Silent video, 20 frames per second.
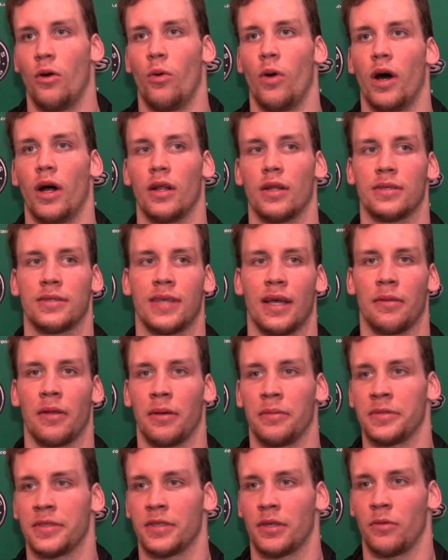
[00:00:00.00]
Well,
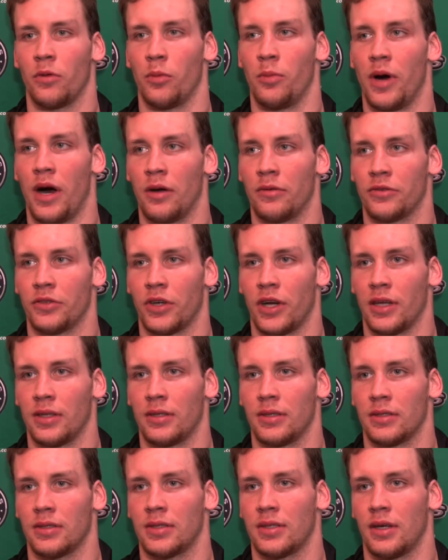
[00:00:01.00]
sometimes it will bounce, right?
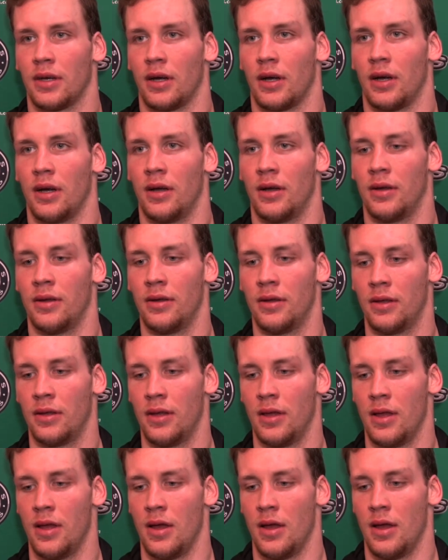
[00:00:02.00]
That
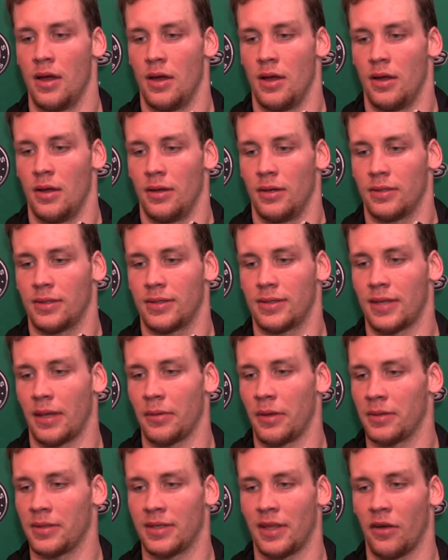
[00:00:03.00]

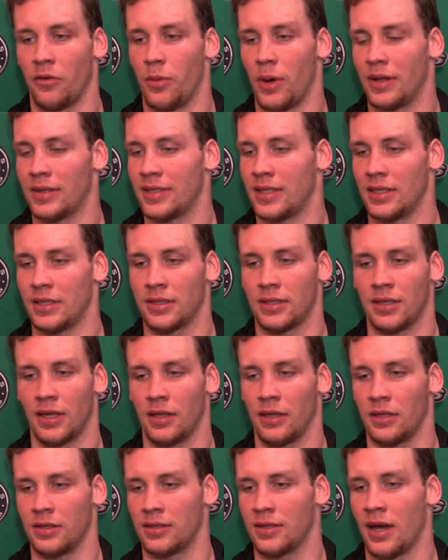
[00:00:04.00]
sometimes tough bounces,
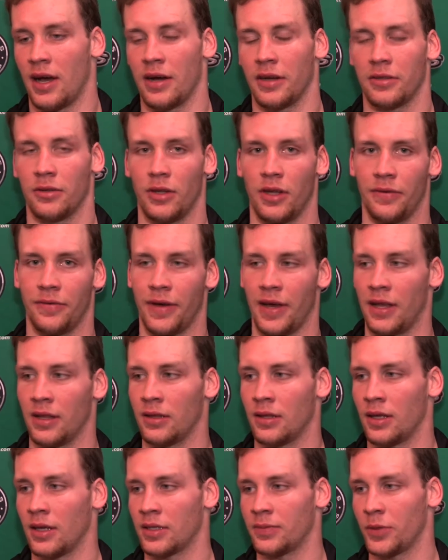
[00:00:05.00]
and it's hard to
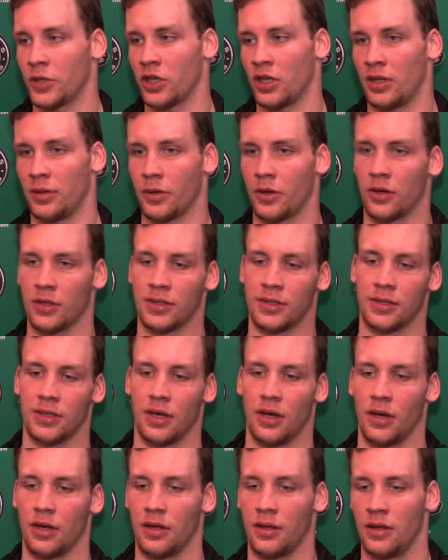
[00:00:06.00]
defend, especially because
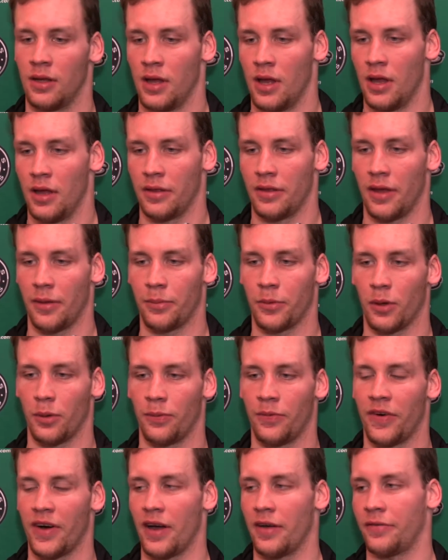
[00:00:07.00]
they're
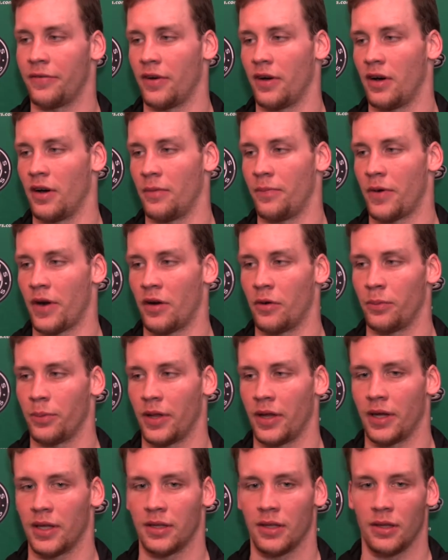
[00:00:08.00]
top five power
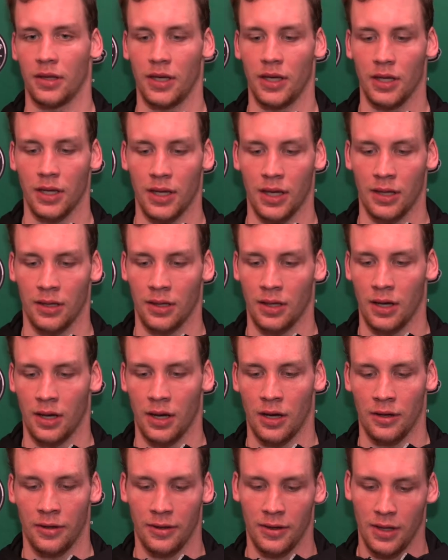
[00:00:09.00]
play in the league,
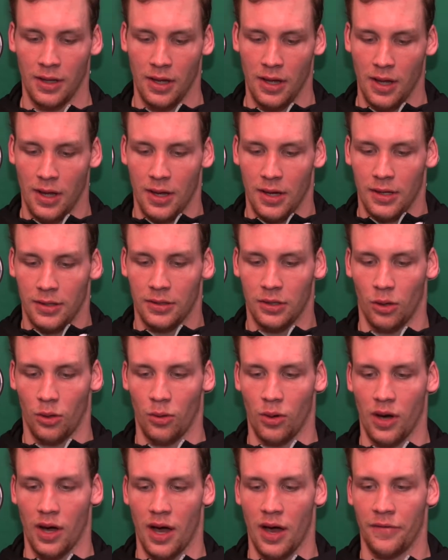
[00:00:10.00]
and
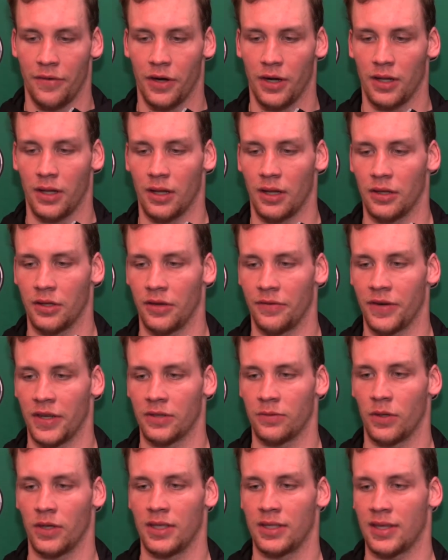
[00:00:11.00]
so every little
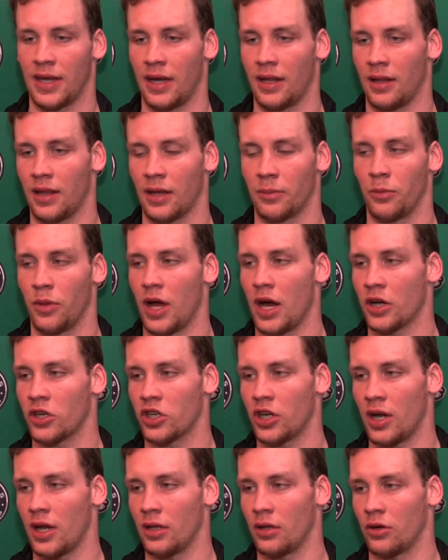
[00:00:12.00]
difference will decide, like block
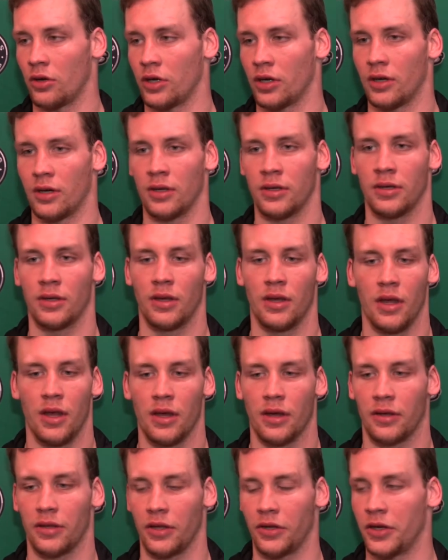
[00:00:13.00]
shot or
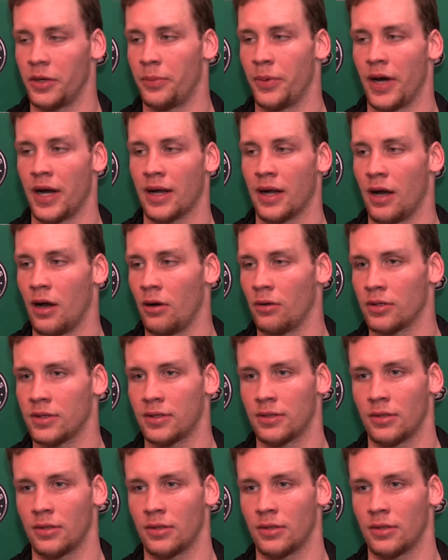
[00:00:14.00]
clear the puck out.